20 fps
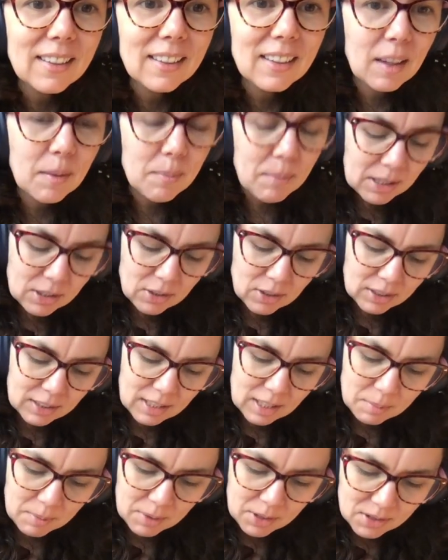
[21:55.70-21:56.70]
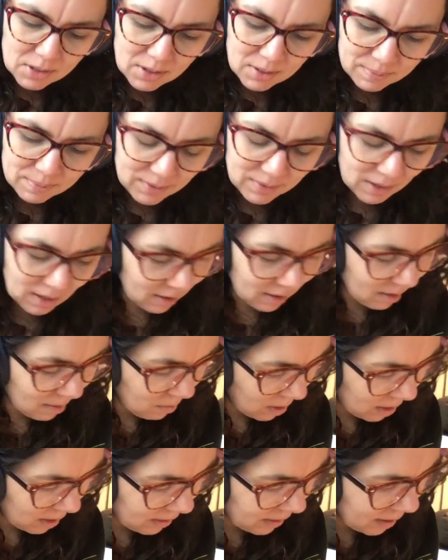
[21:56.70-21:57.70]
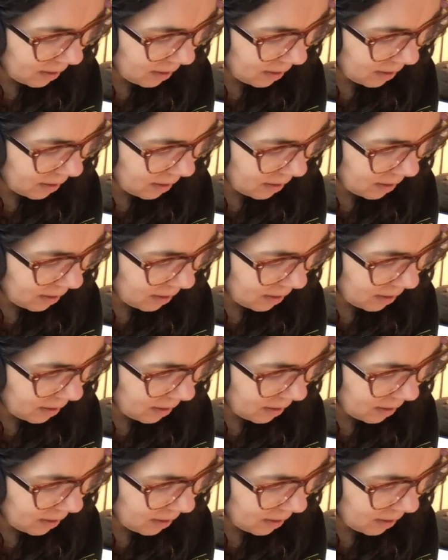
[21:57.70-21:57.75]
a metric tape measure I got mine on